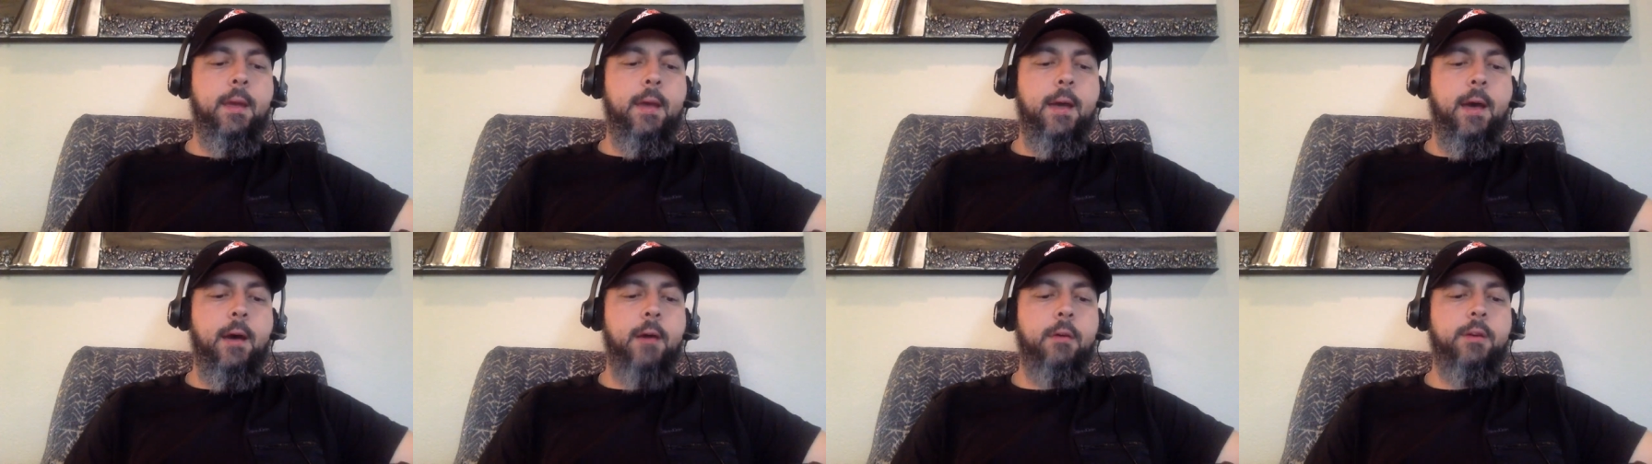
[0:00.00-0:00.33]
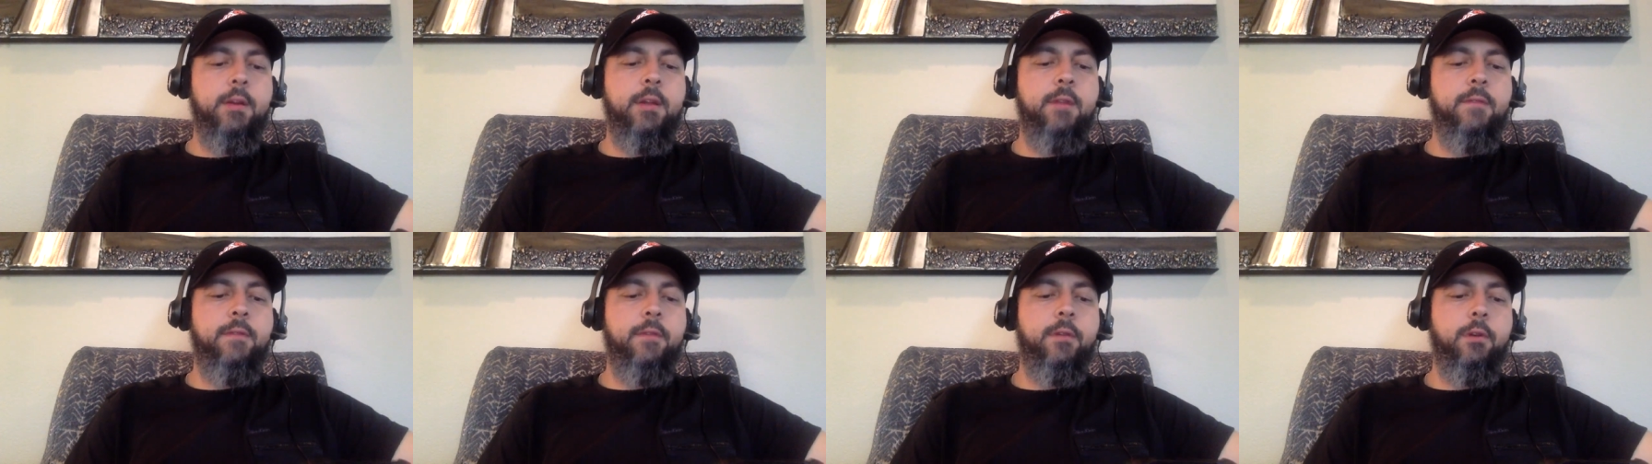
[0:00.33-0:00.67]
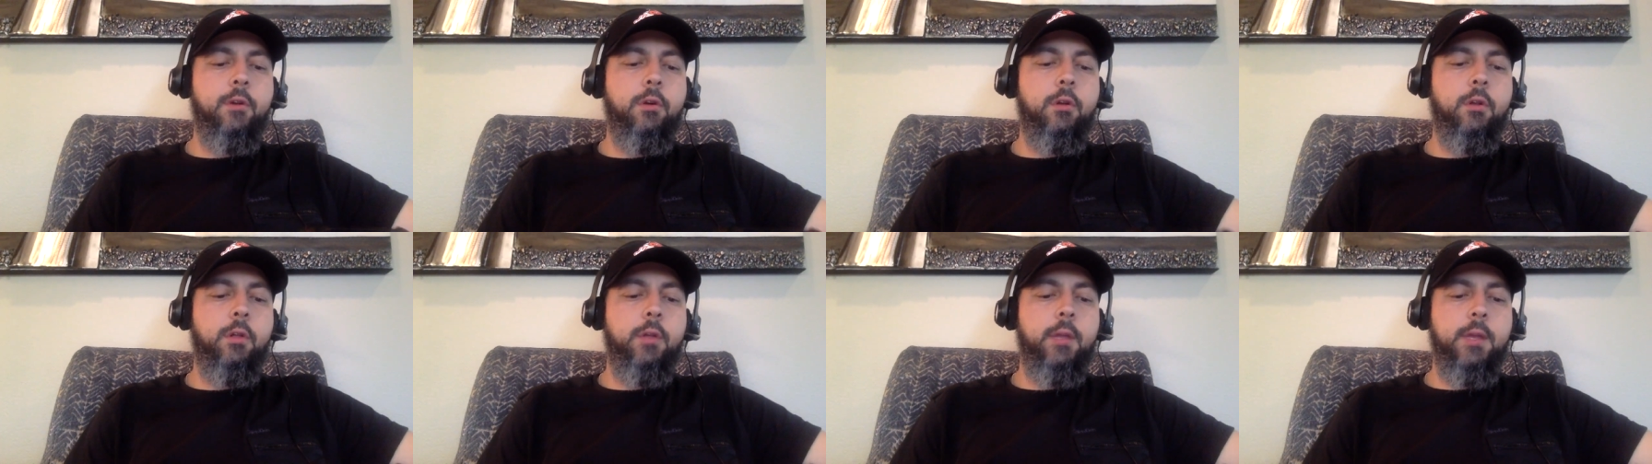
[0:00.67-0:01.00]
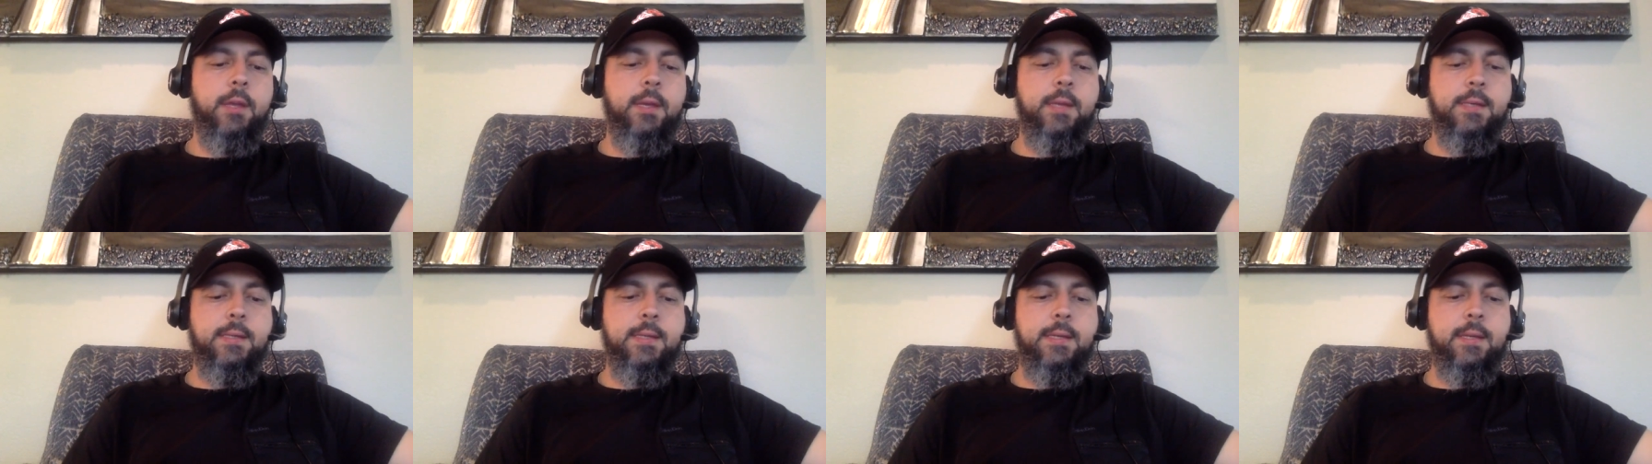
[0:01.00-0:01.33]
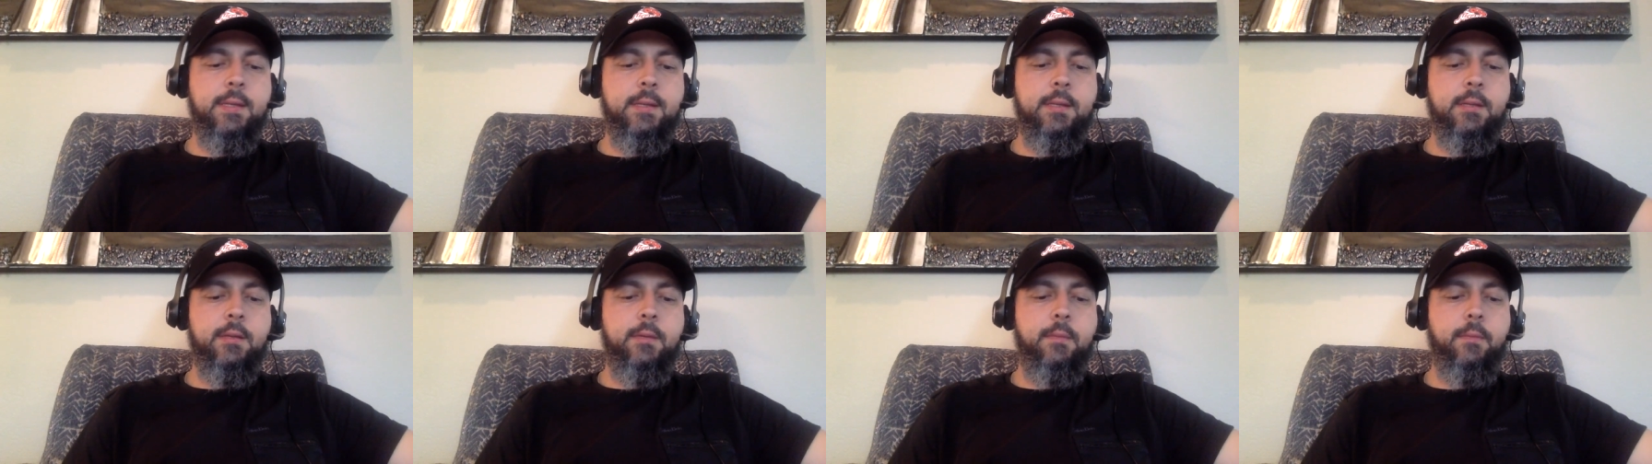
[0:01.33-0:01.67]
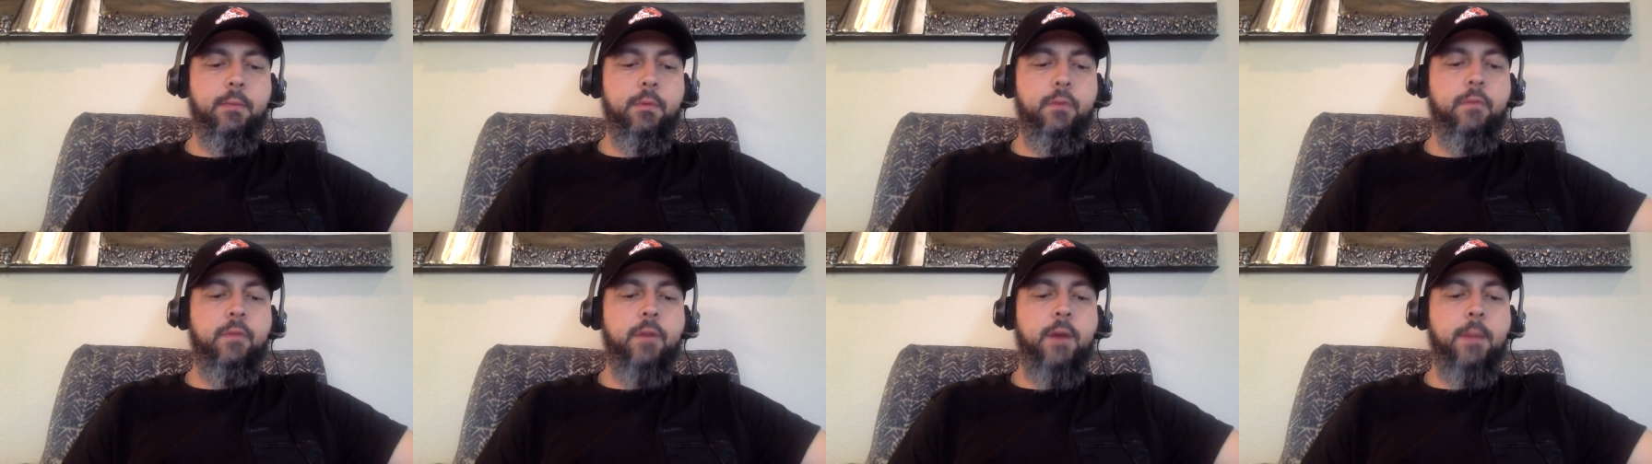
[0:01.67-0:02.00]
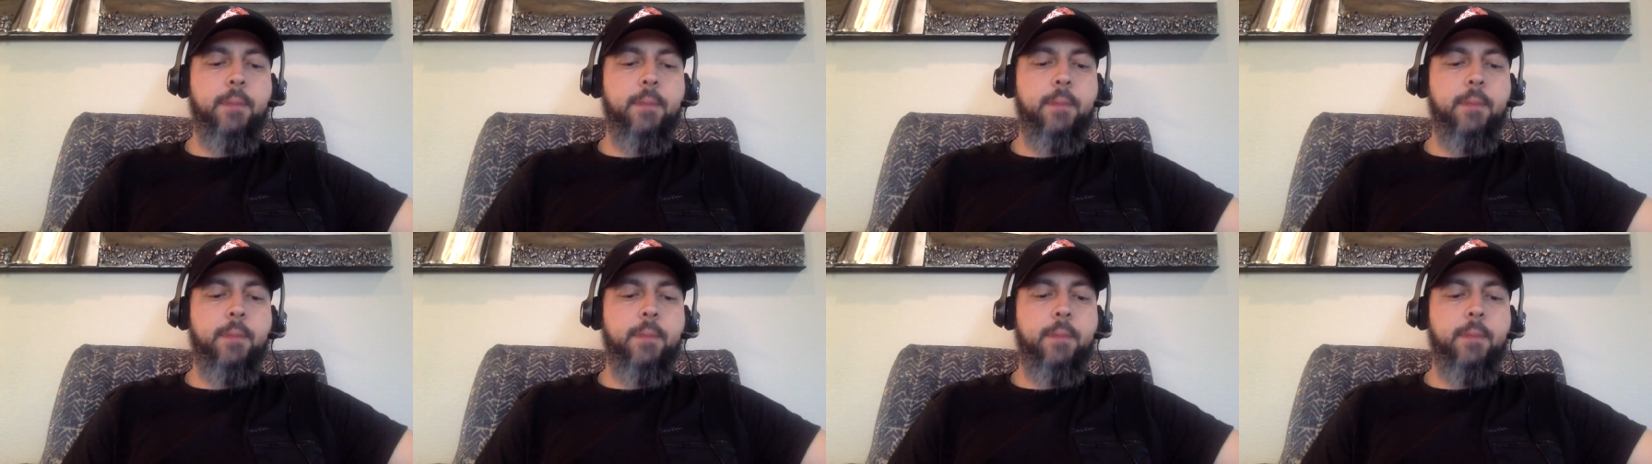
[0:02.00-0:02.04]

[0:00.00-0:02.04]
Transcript: How difficult is it to move